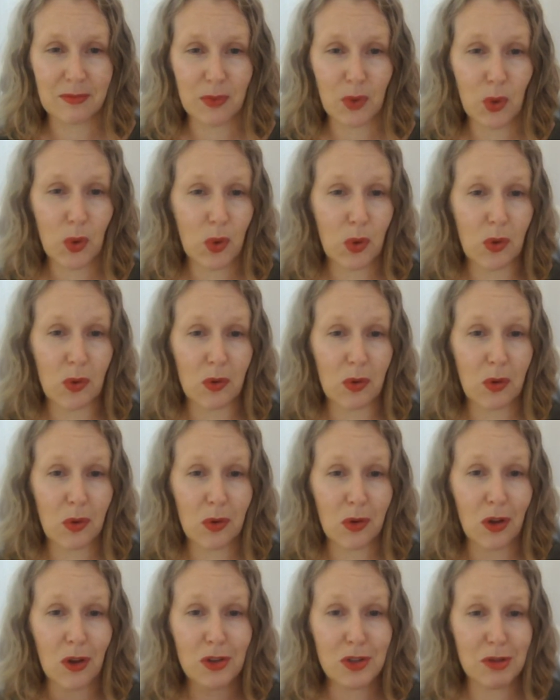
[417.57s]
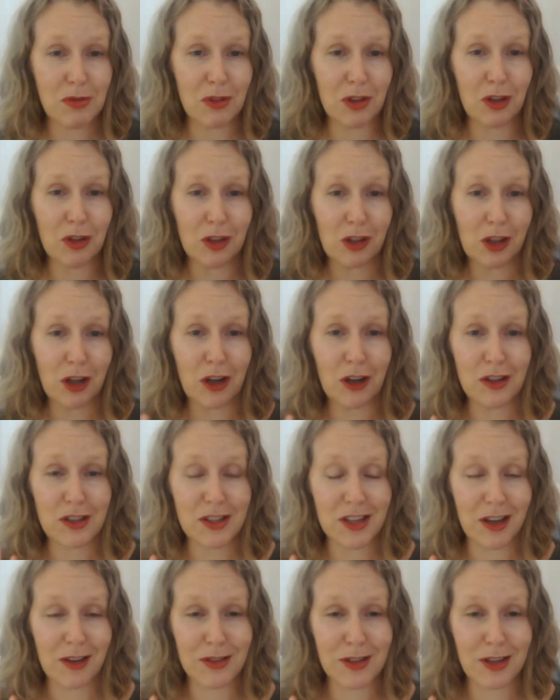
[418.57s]
or lots of the other
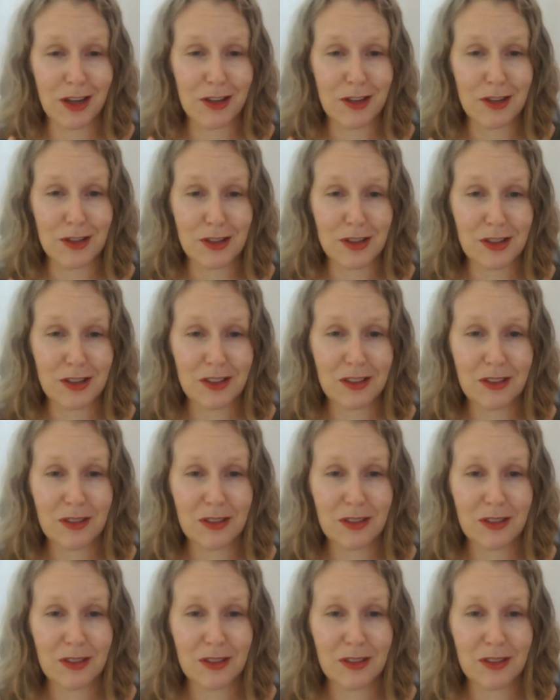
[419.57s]
cars outside us.